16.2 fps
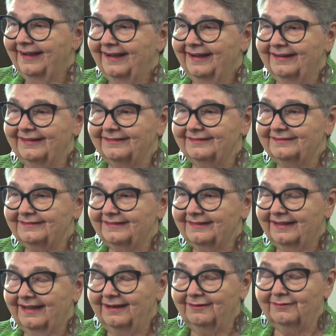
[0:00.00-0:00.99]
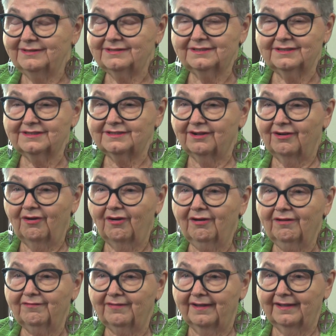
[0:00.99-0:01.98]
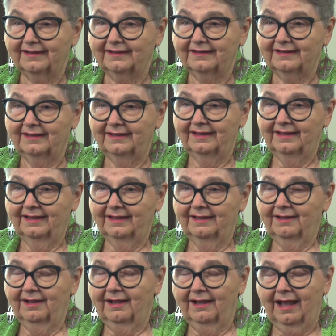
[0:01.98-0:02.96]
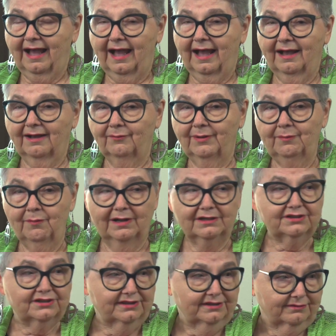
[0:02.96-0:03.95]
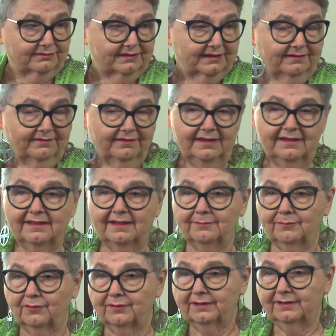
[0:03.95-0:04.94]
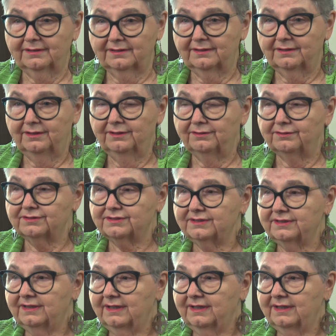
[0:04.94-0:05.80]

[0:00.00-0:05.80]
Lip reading: and it was just horrifying. We watched it on TV that morning in the news.